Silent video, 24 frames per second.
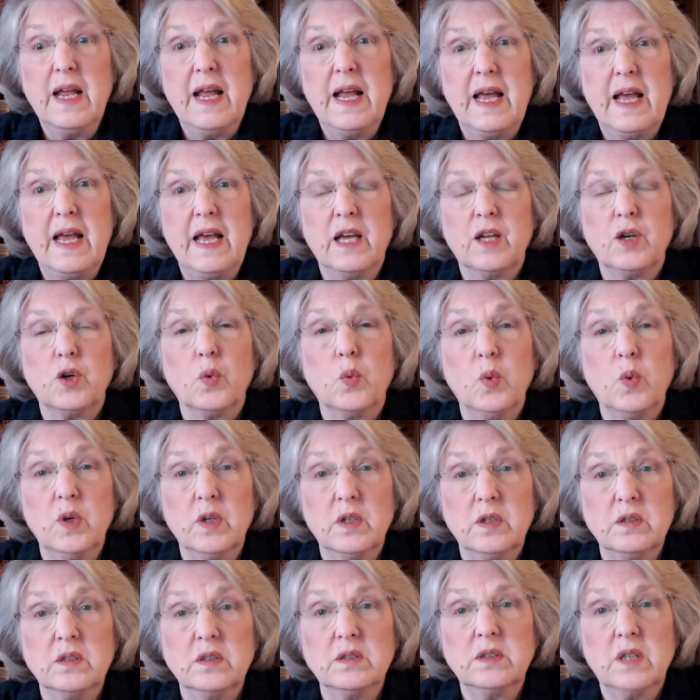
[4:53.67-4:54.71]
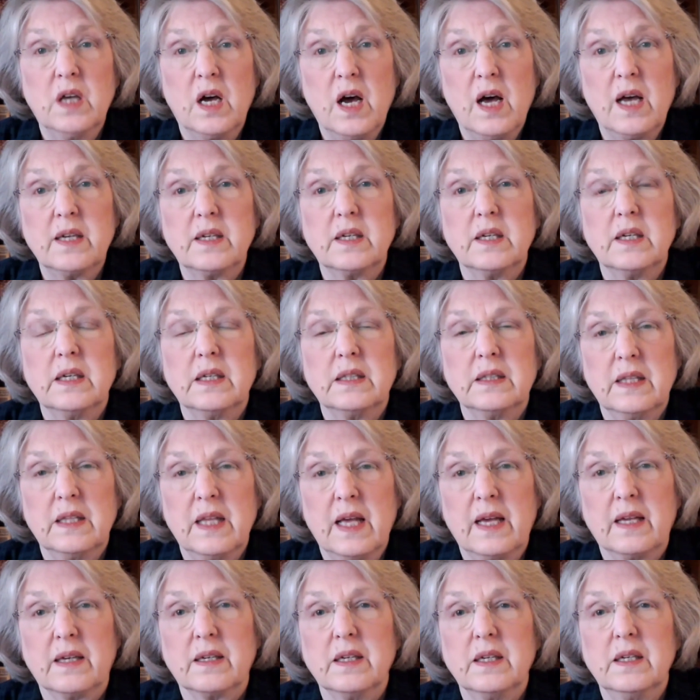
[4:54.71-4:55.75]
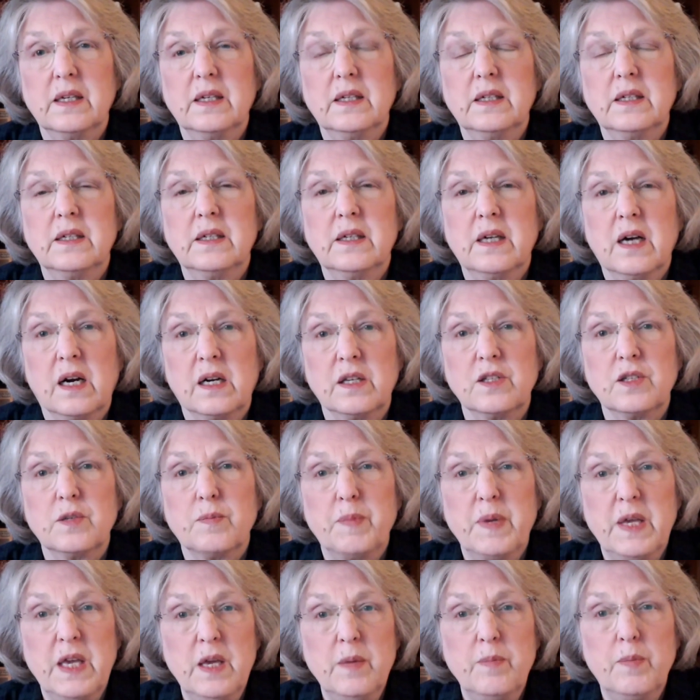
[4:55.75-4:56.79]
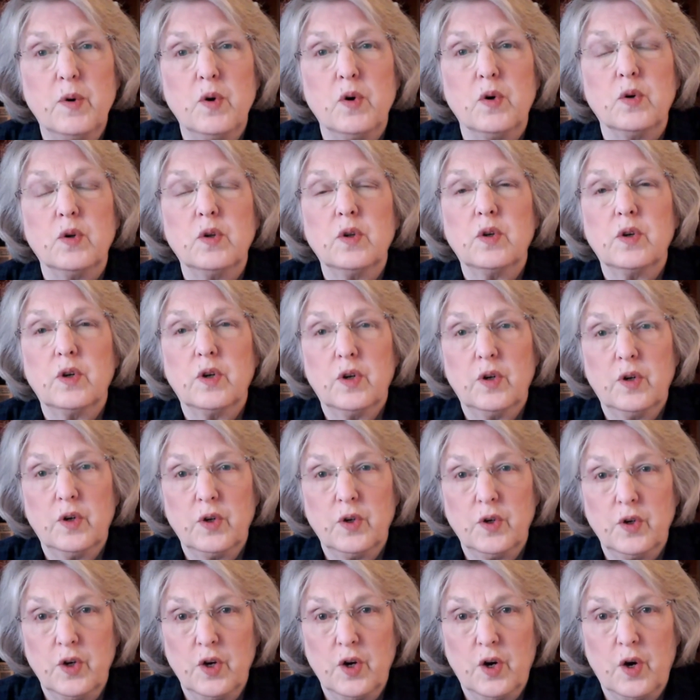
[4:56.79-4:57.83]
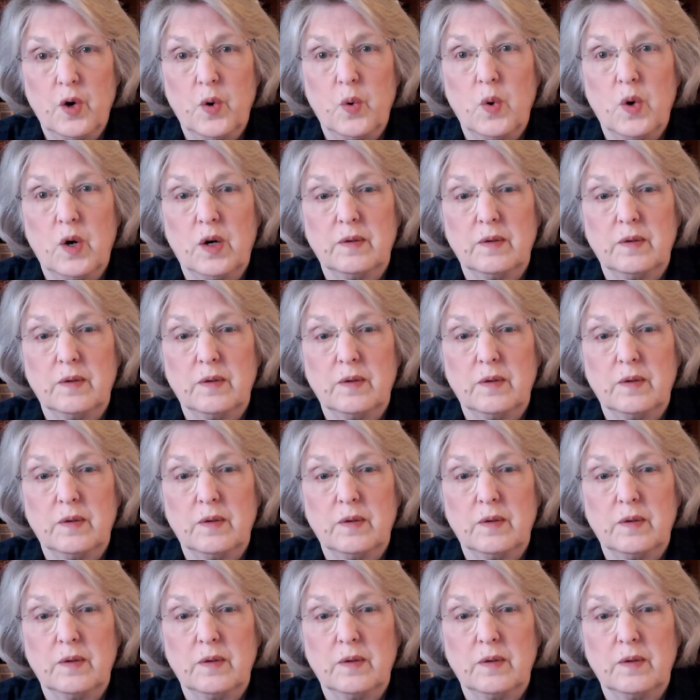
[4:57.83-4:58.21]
and will not let God's people go.